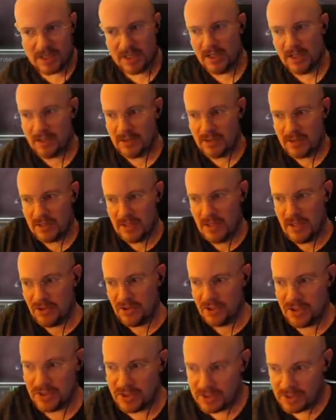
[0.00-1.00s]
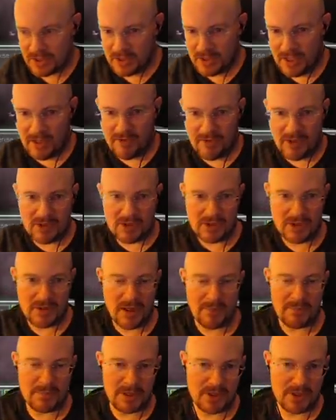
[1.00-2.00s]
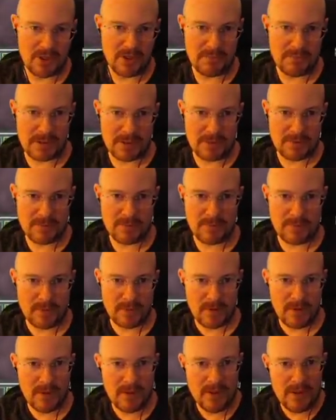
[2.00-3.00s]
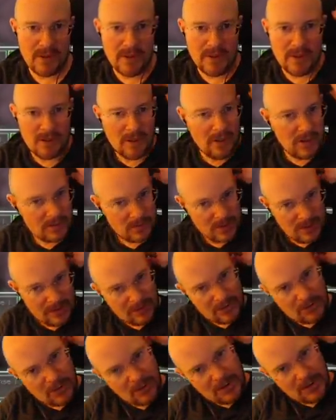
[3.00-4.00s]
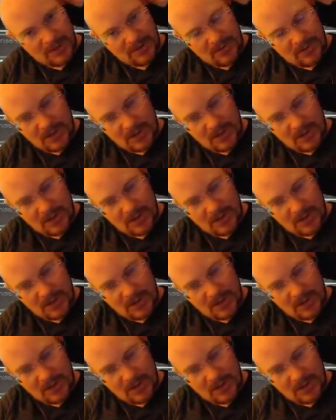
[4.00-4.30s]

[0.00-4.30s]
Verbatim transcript: and Engis can have empty jumps. Also, we have a choice of